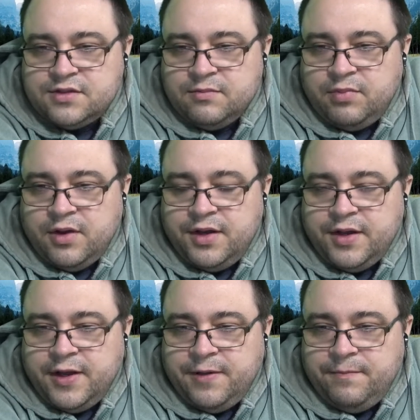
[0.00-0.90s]
But
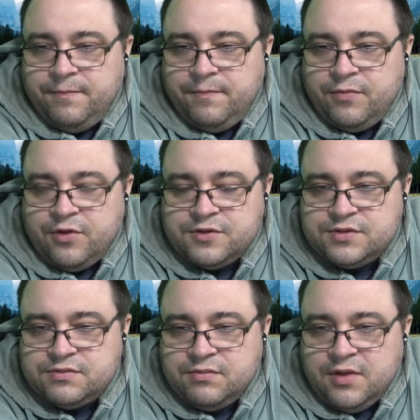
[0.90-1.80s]
there's
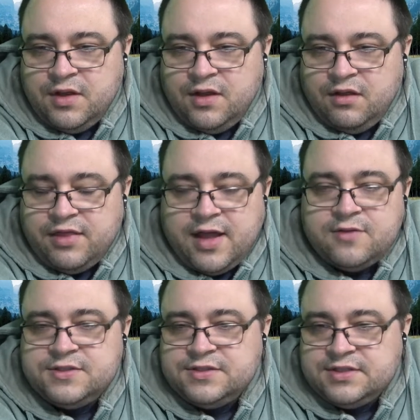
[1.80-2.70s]

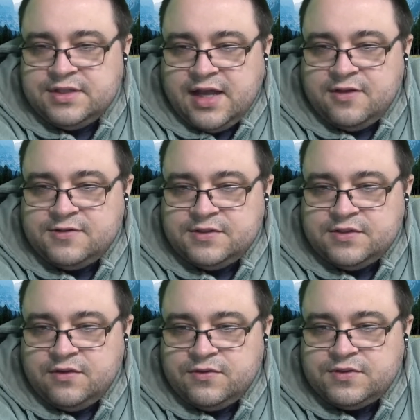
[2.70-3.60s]
thousands and thousands of
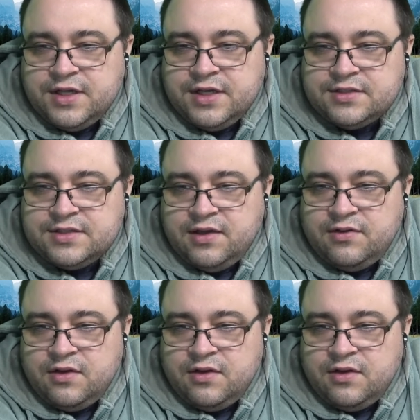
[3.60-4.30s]
those things that